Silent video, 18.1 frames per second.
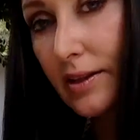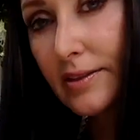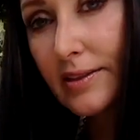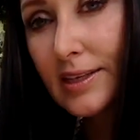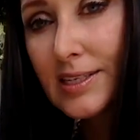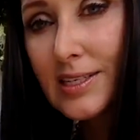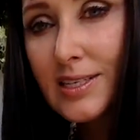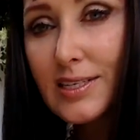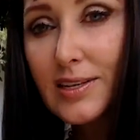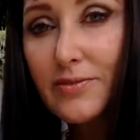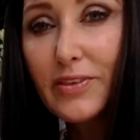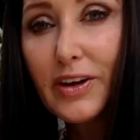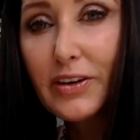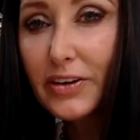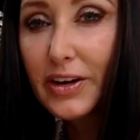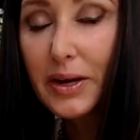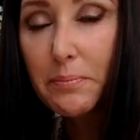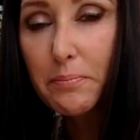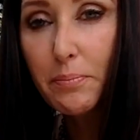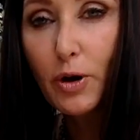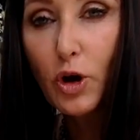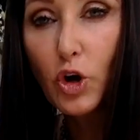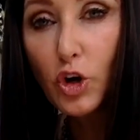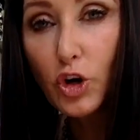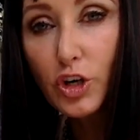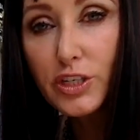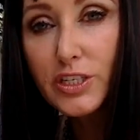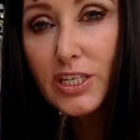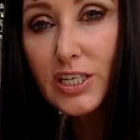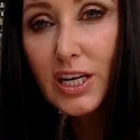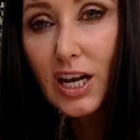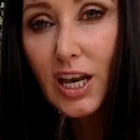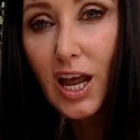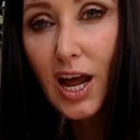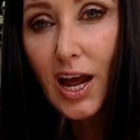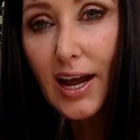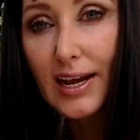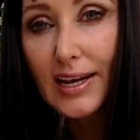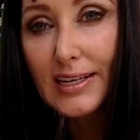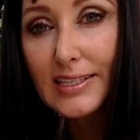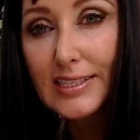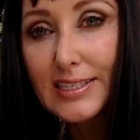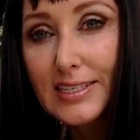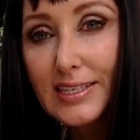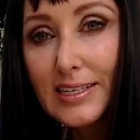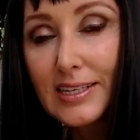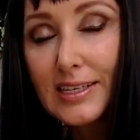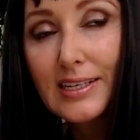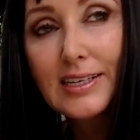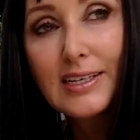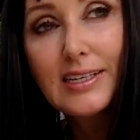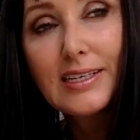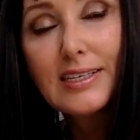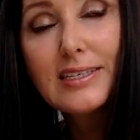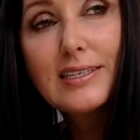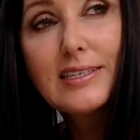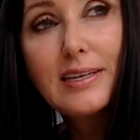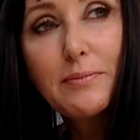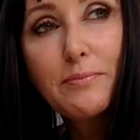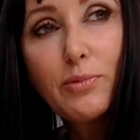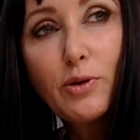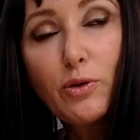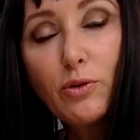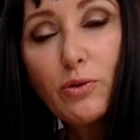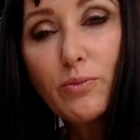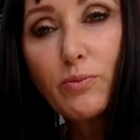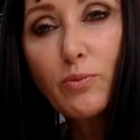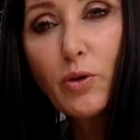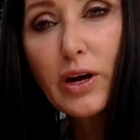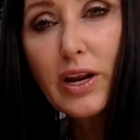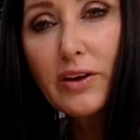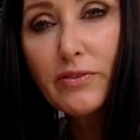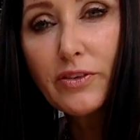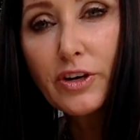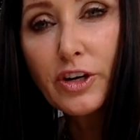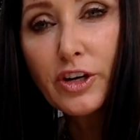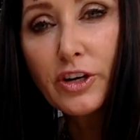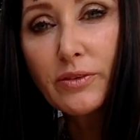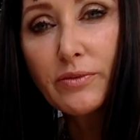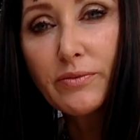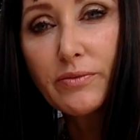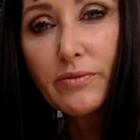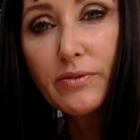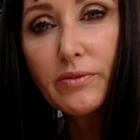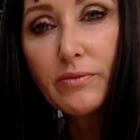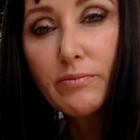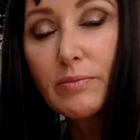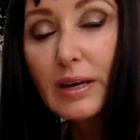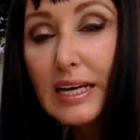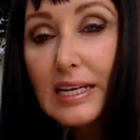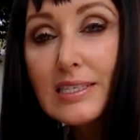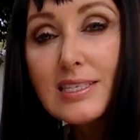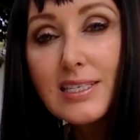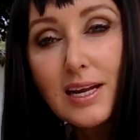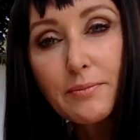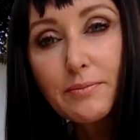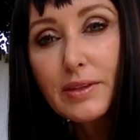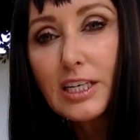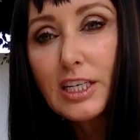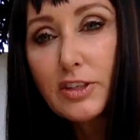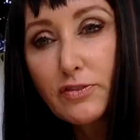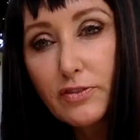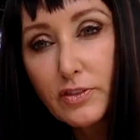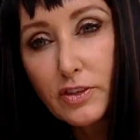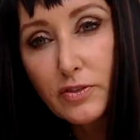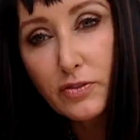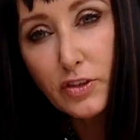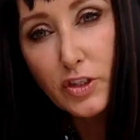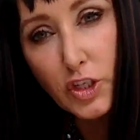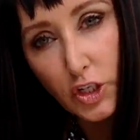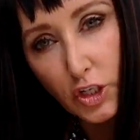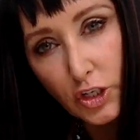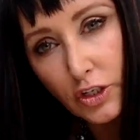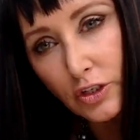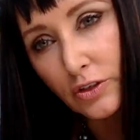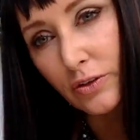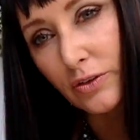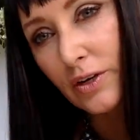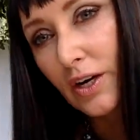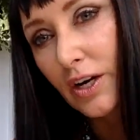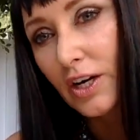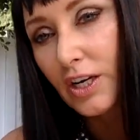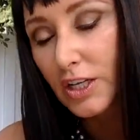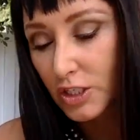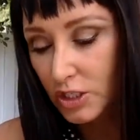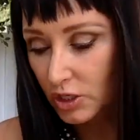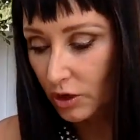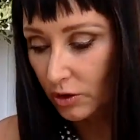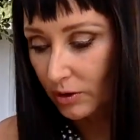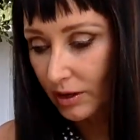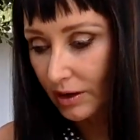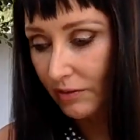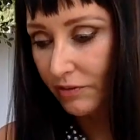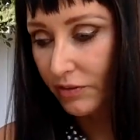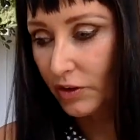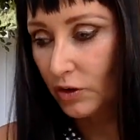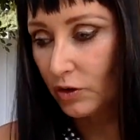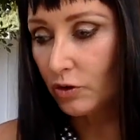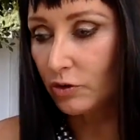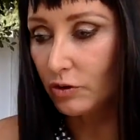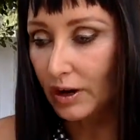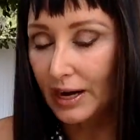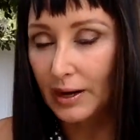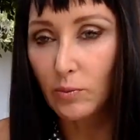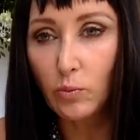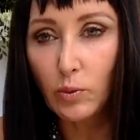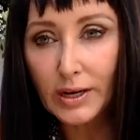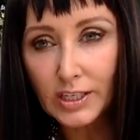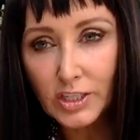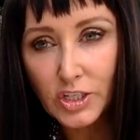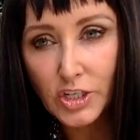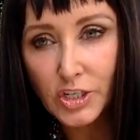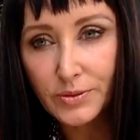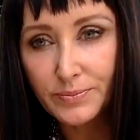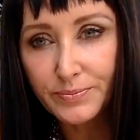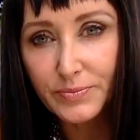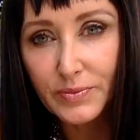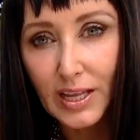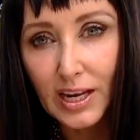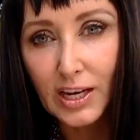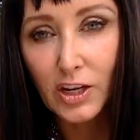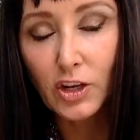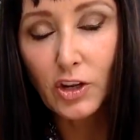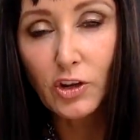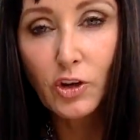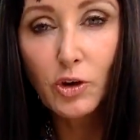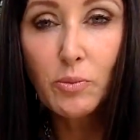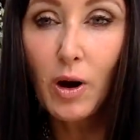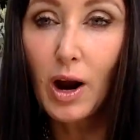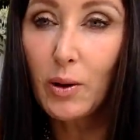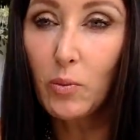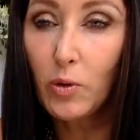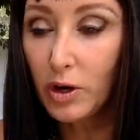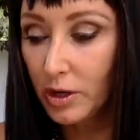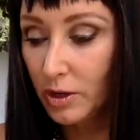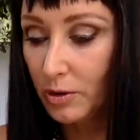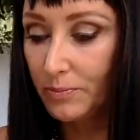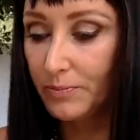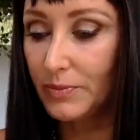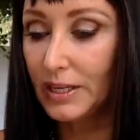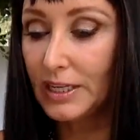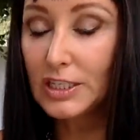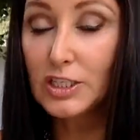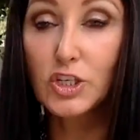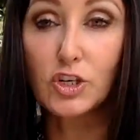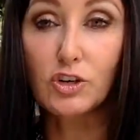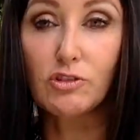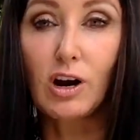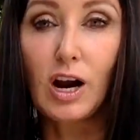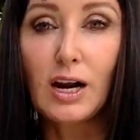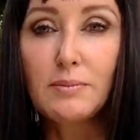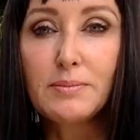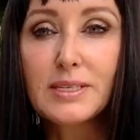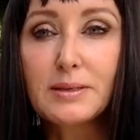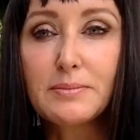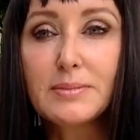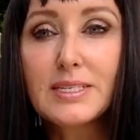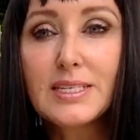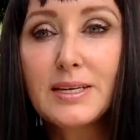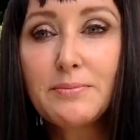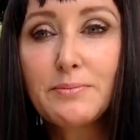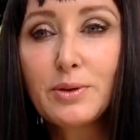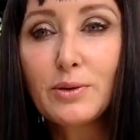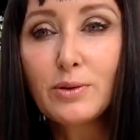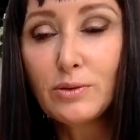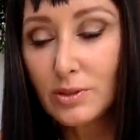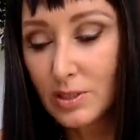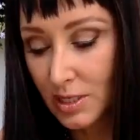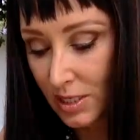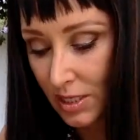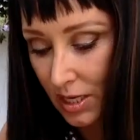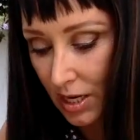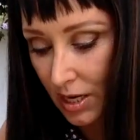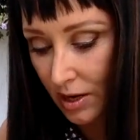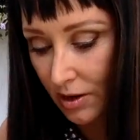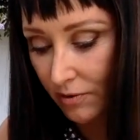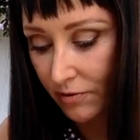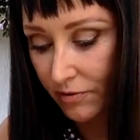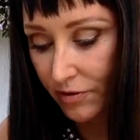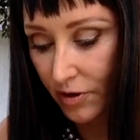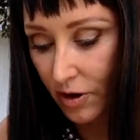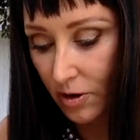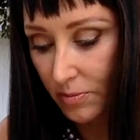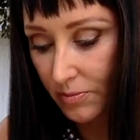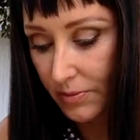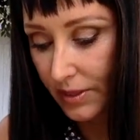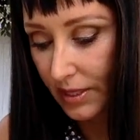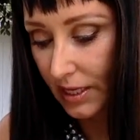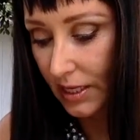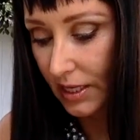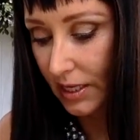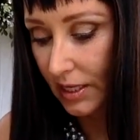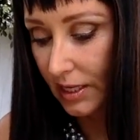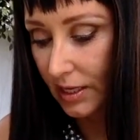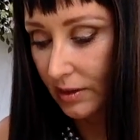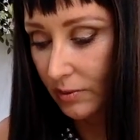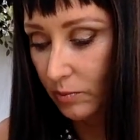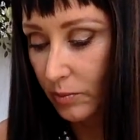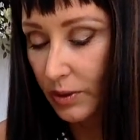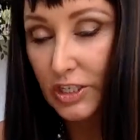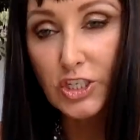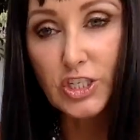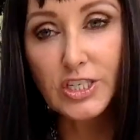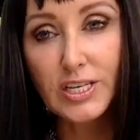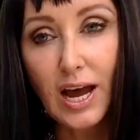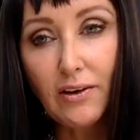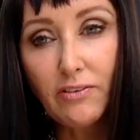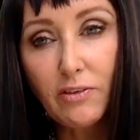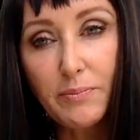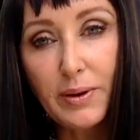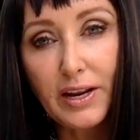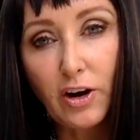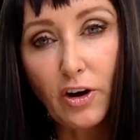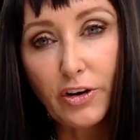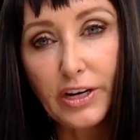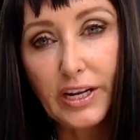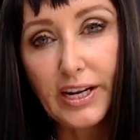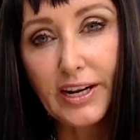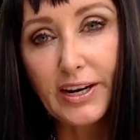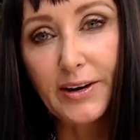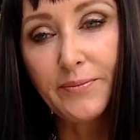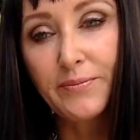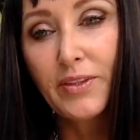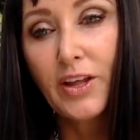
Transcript: this is a very personalized symbol, whatever means something to you. So if you're a witch, that you might want to inscribe some symbols from the witch's alphabet on here.